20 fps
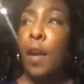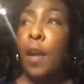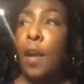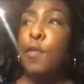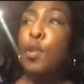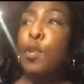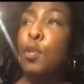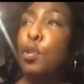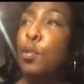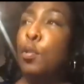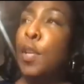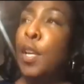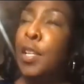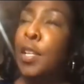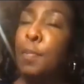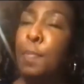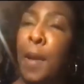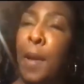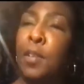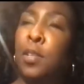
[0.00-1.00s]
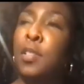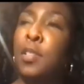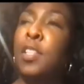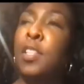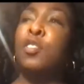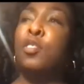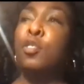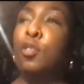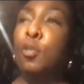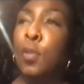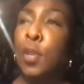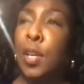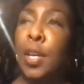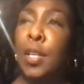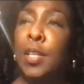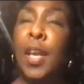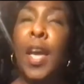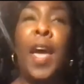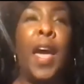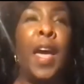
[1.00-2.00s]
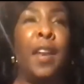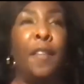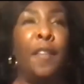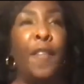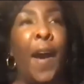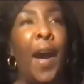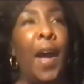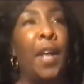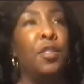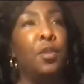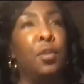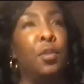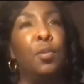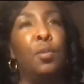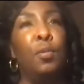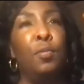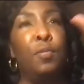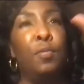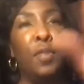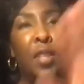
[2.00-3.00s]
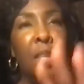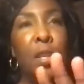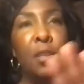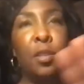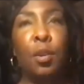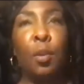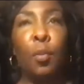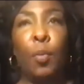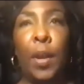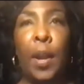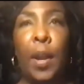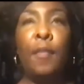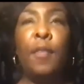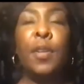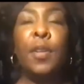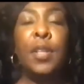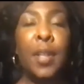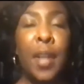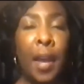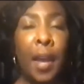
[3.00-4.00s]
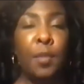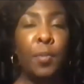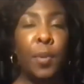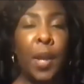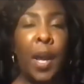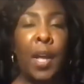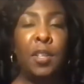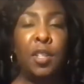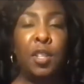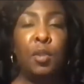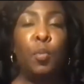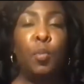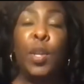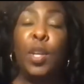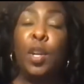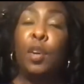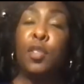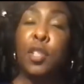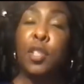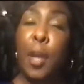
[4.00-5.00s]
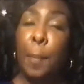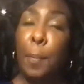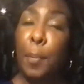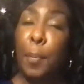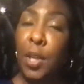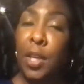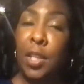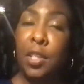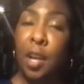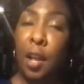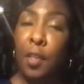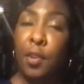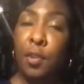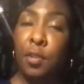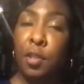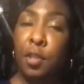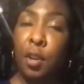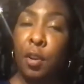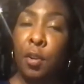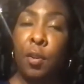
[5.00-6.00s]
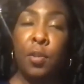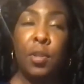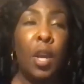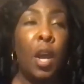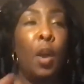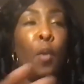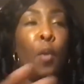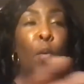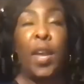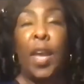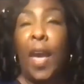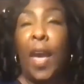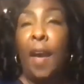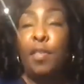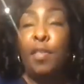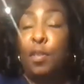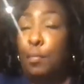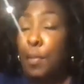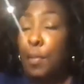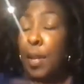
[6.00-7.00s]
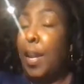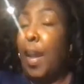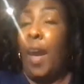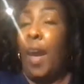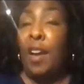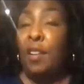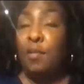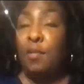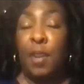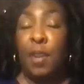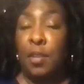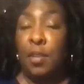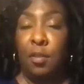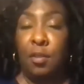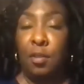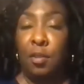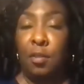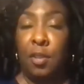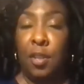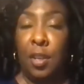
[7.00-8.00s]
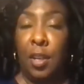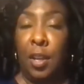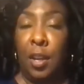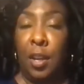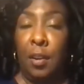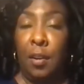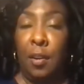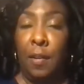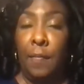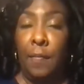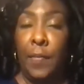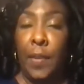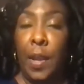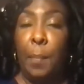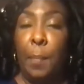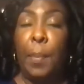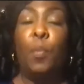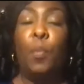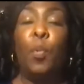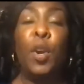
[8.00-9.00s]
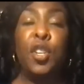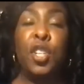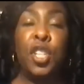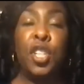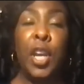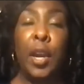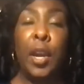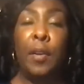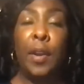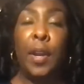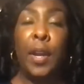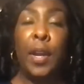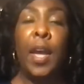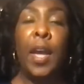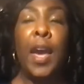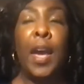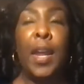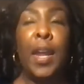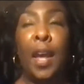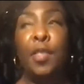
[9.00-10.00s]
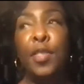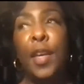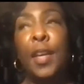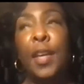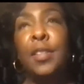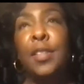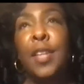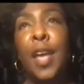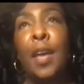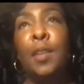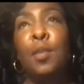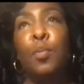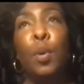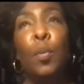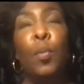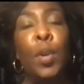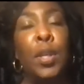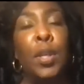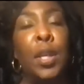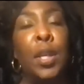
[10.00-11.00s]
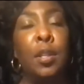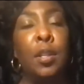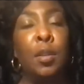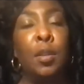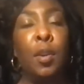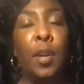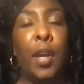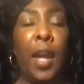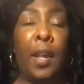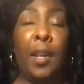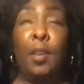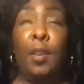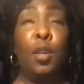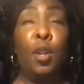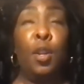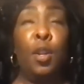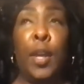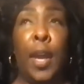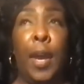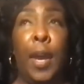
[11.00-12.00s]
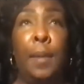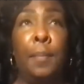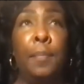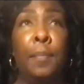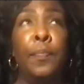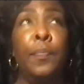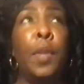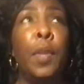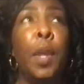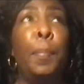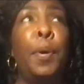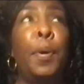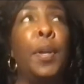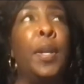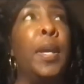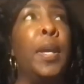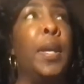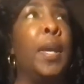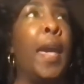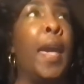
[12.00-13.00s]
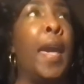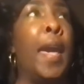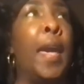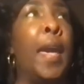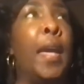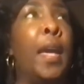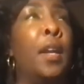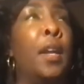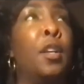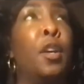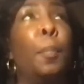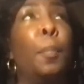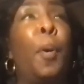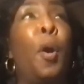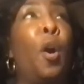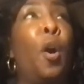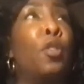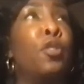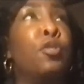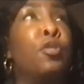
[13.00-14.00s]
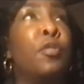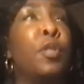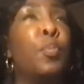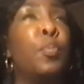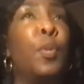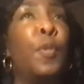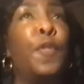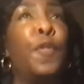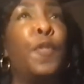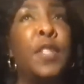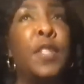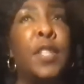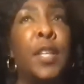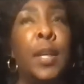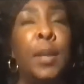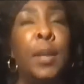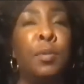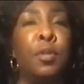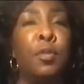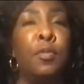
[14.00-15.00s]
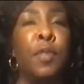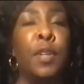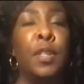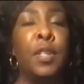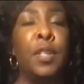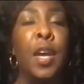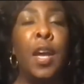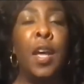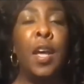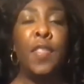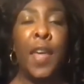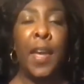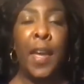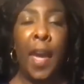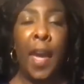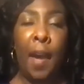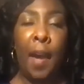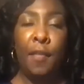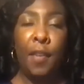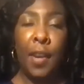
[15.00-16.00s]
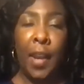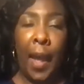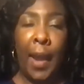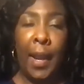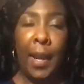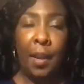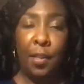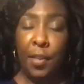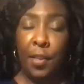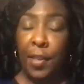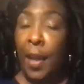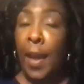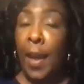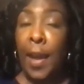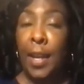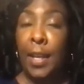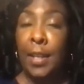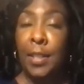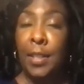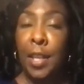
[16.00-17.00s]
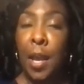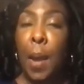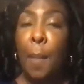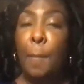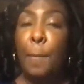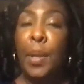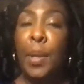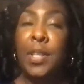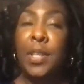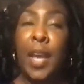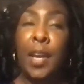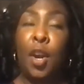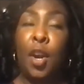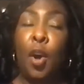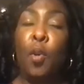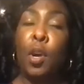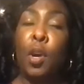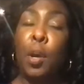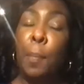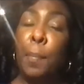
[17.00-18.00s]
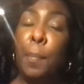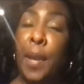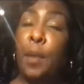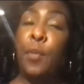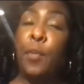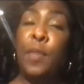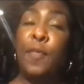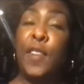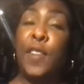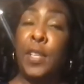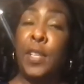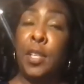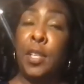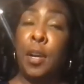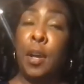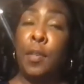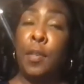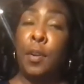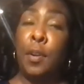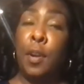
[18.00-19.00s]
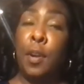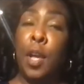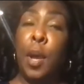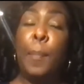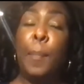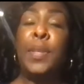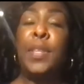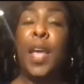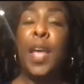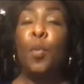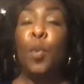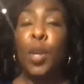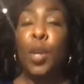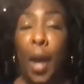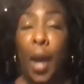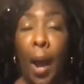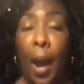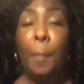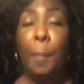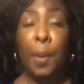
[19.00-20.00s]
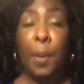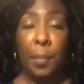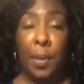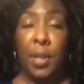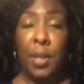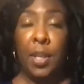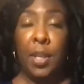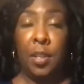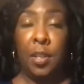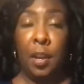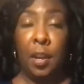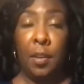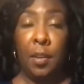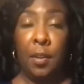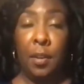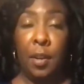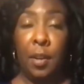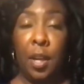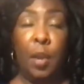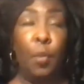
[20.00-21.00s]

If you do these special, just do this. And if I do this or whatever, then that's what I do. We don't step on each other's toes. We have 3 cash registers in there, but we're sharing. And I think that's what we need to look at. Putting an upholsteress with a seamstress. They have like things, but they don't compete with each other, but they would complement each other.